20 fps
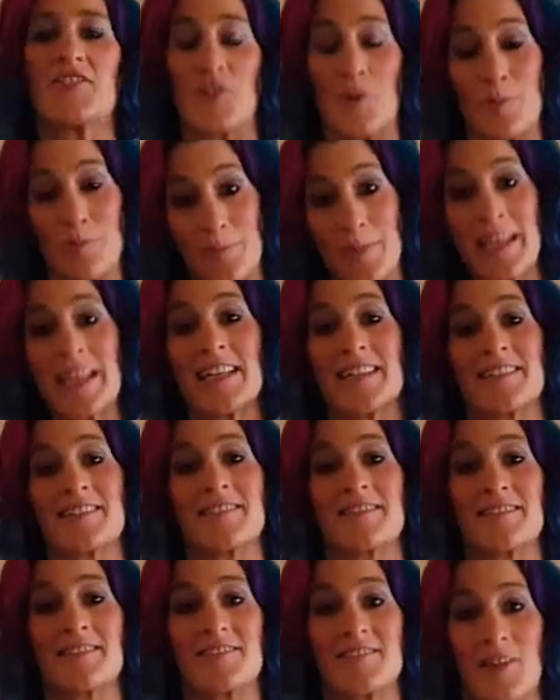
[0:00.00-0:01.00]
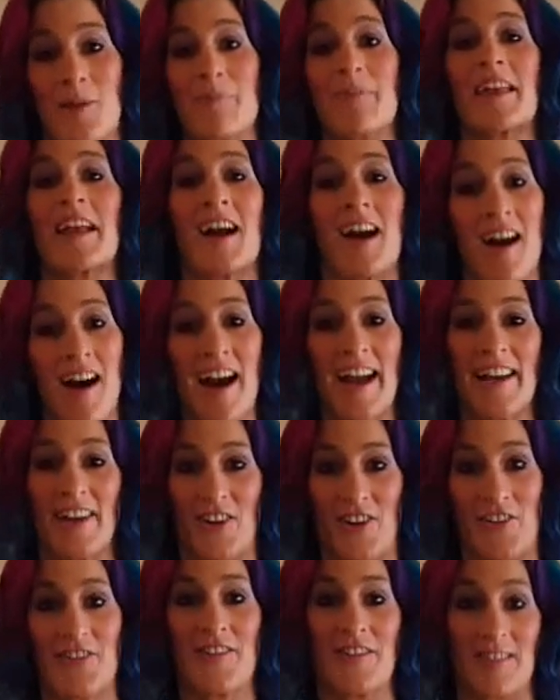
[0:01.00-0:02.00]
to meet something
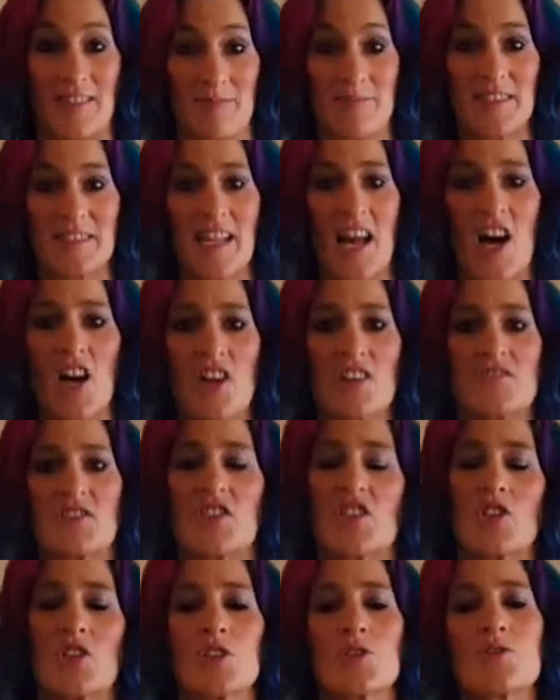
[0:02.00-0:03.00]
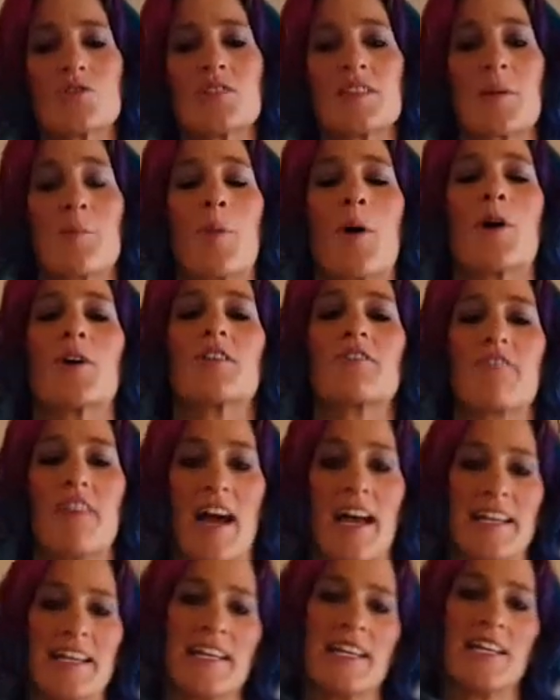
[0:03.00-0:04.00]
higher than themselves. They're losing part of
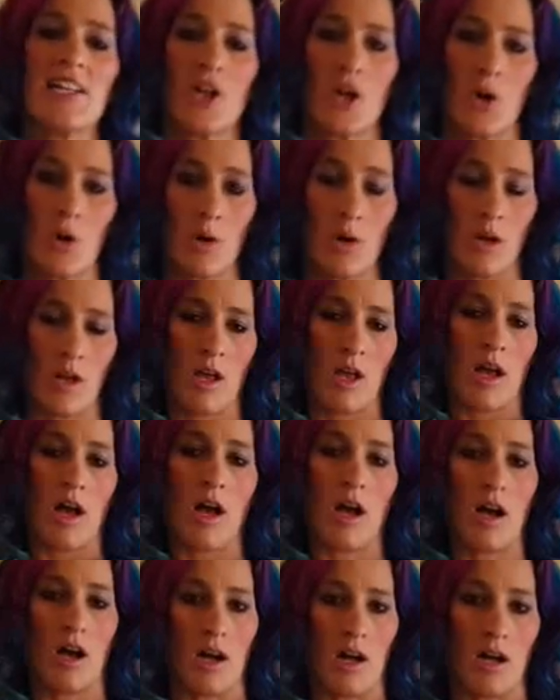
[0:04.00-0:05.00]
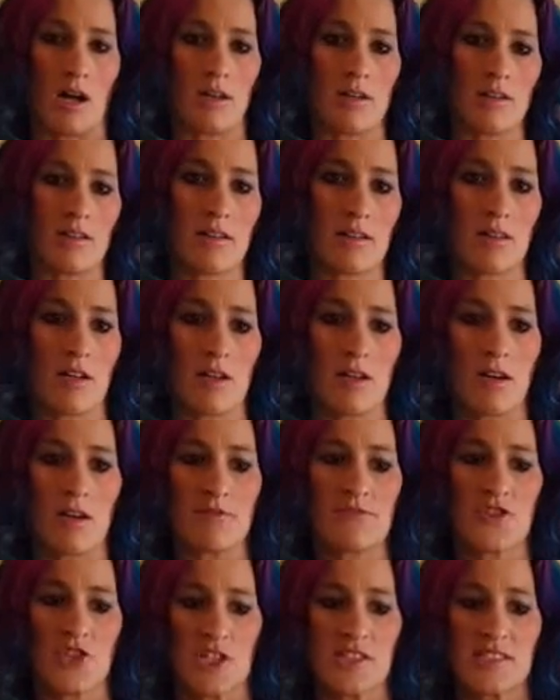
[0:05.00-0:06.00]
that ego,
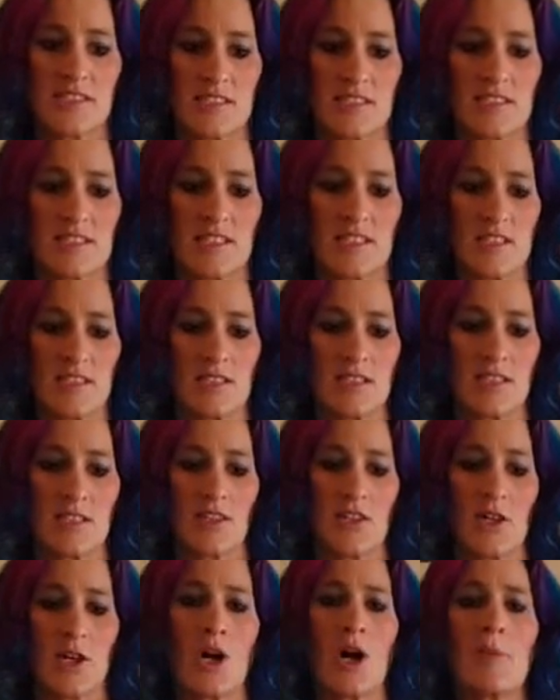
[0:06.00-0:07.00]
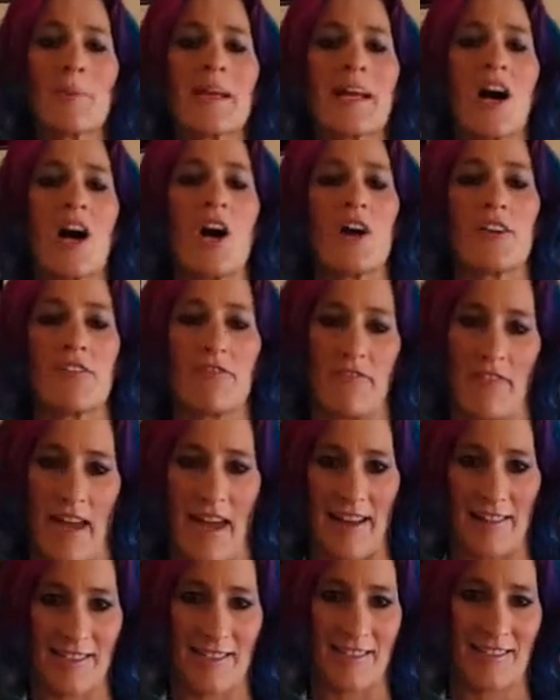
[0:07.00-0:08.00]
they're coming out of
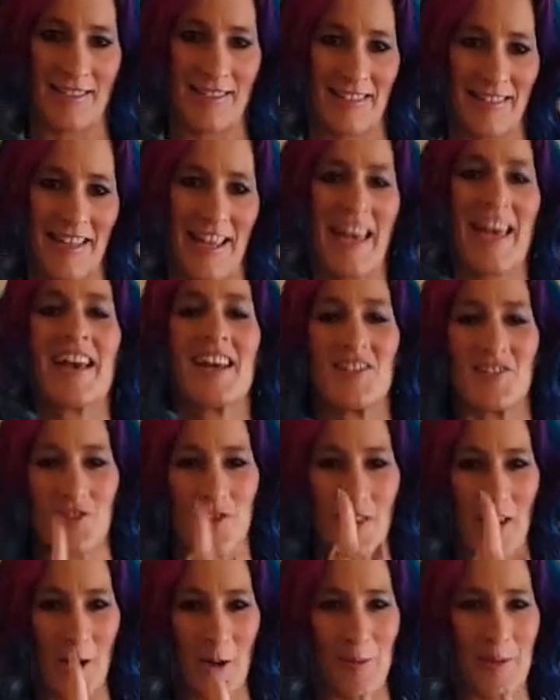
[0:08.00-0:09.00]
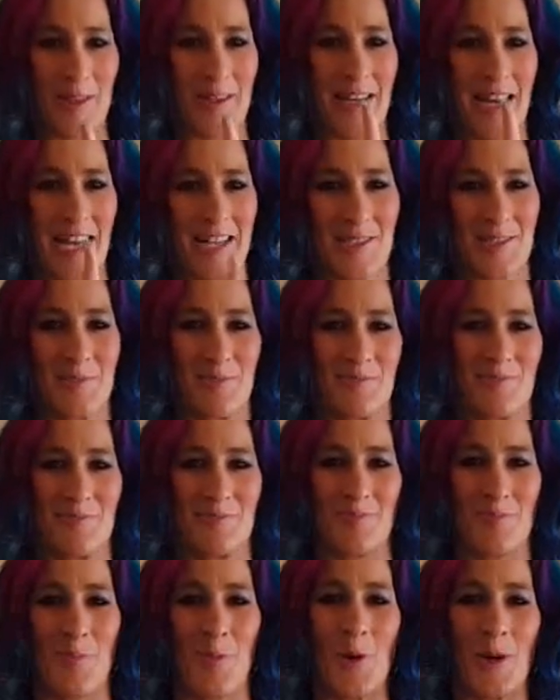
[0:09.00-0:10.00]
that. And so that'll be the next
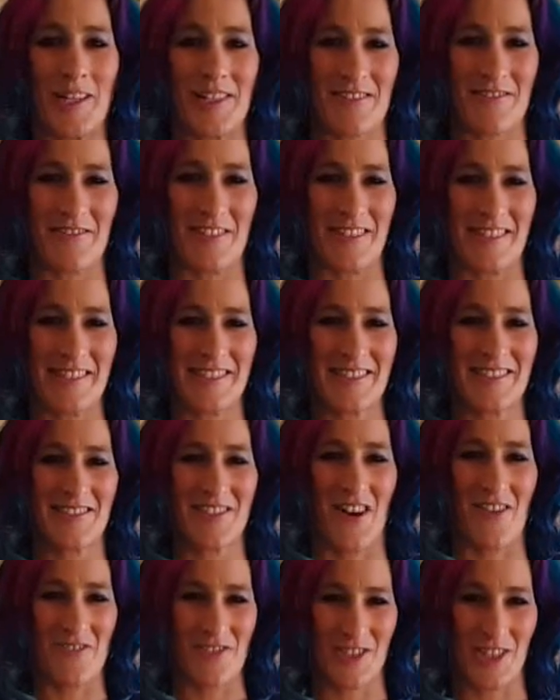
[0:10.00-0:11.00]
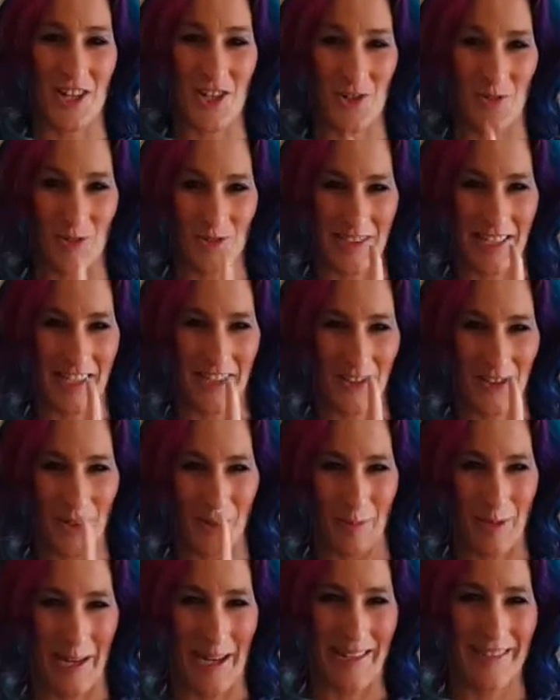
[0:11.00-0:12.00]
point of this conversation. We'll take a
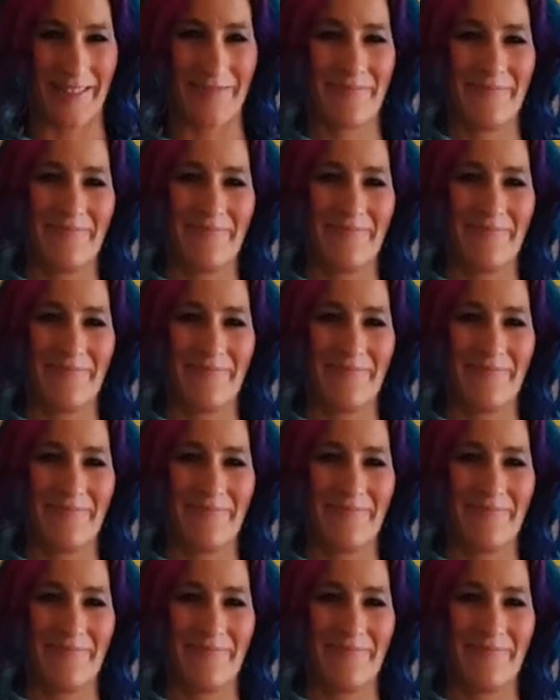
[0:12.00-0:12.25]
little break.